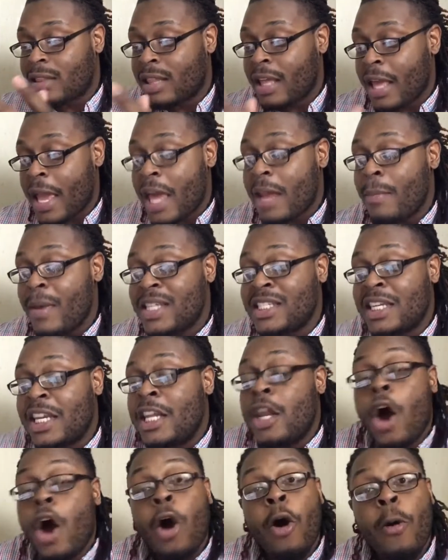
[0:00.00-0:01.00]
The animation
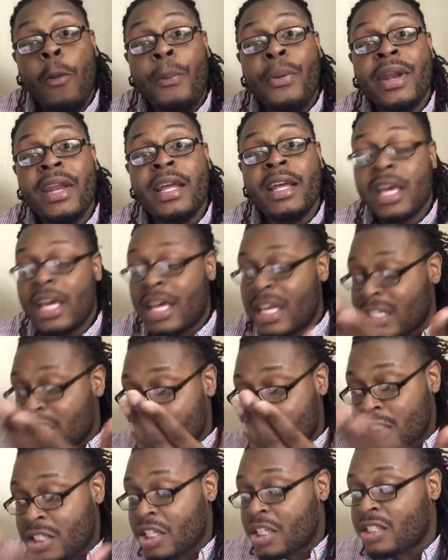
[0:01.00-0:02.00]
in the opening
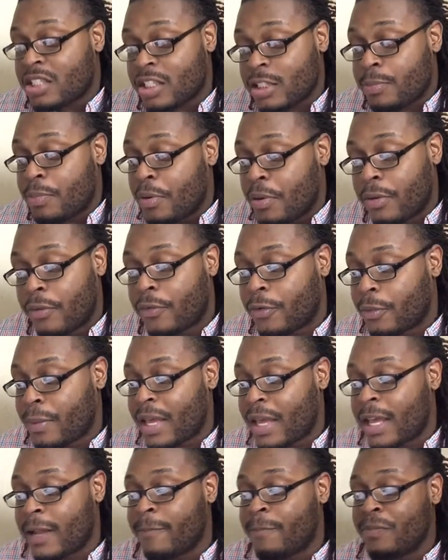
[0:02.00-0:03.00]
is just as beautiful,
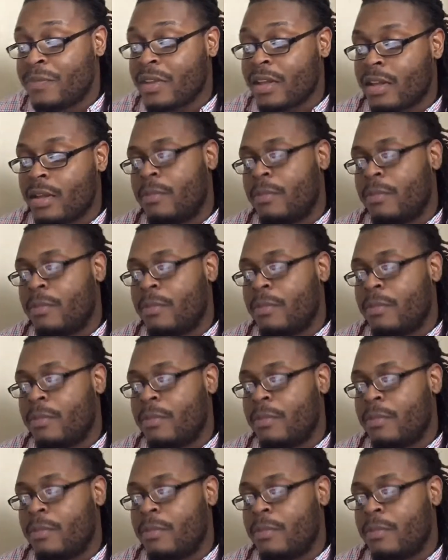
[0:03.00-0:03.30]
man.